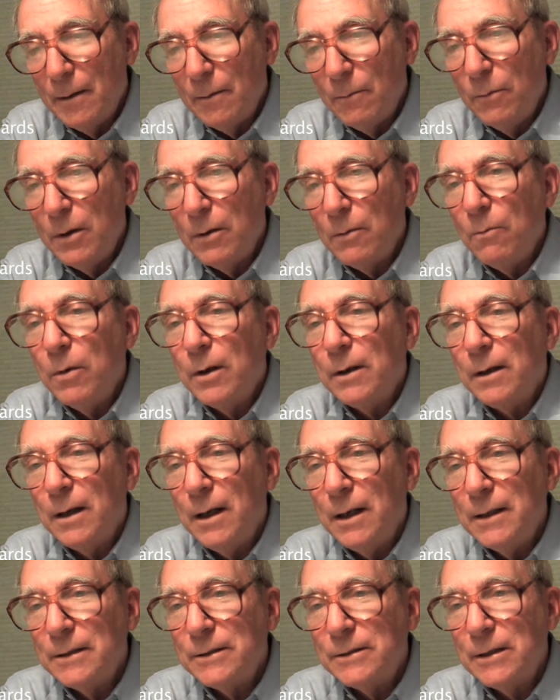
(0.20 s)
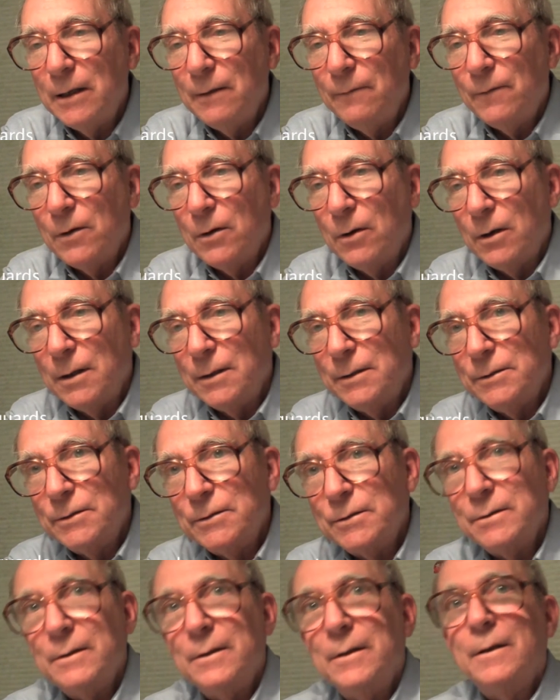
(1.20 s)
Well, what kind of
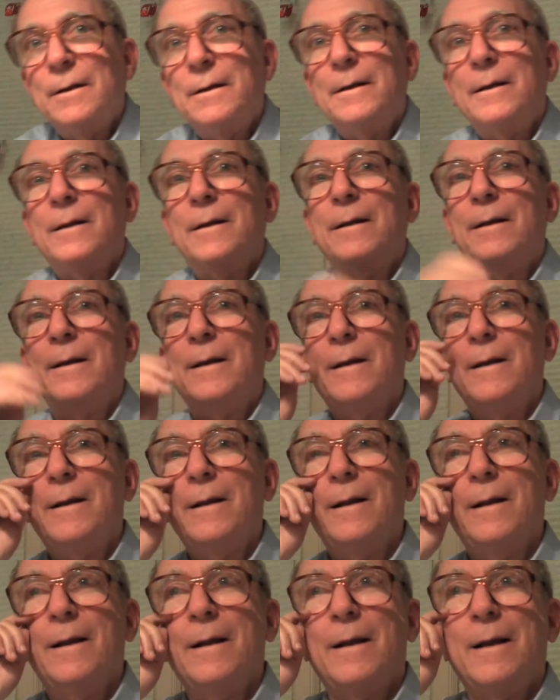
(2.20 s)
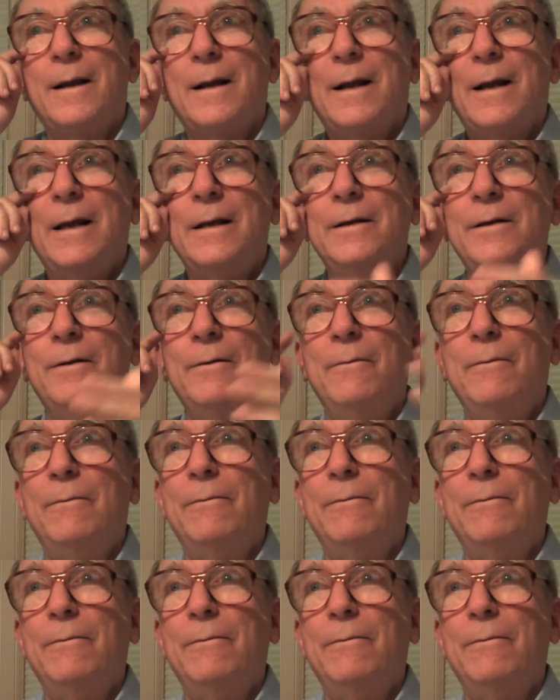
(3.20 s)
safeguards can you